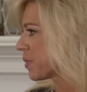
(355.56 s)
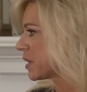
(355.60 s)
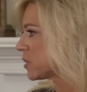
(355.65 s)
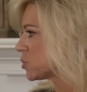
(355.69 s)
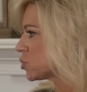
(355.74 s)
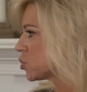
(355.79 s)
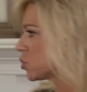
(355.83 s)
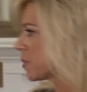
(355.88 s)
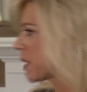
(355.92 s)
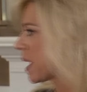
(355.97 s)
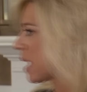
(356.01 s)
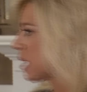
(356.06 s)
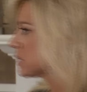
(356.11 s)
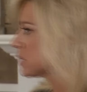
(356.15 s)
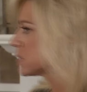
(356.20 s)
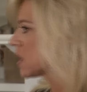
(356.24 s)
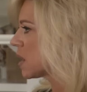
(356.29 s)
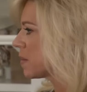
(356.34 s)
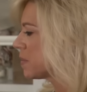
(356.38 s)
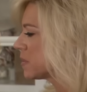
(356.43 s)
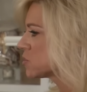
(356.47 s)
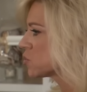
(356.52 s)
brain tumor,
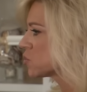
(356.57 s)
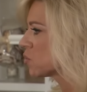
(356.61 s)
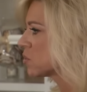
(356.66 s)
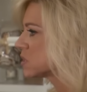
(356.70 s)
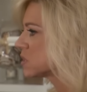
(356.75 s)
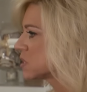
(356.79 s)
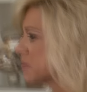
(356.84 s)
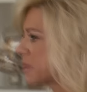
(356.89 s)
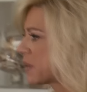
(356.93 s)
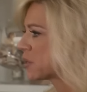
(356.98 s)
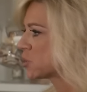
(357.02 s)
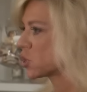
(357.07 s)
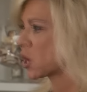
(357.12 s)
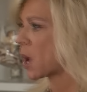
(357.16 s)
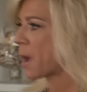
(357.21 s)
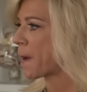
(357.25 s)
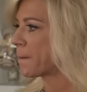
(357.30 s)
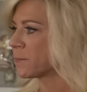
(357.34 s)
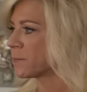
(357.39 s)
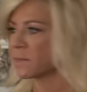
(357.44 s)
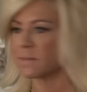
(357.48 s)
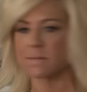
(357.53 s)
Alzheimer's, or
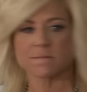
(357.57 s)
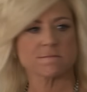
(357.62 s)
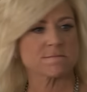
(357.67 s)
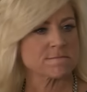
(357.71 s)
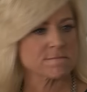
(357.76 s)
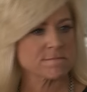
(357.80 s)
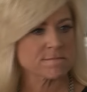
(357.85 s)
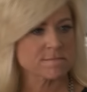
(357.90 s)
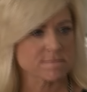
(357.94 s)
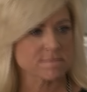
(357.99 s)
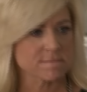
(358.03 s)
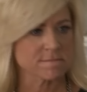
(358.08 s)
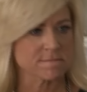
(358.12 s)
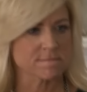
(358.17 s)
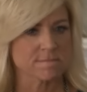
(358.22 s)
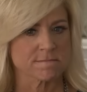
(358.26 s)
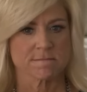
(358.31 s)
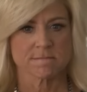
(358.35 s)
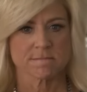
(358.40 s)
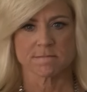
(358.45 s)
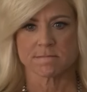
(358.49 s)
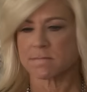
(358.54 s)
dementia? My
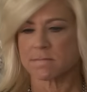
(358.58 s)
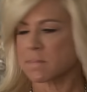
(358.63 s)
dad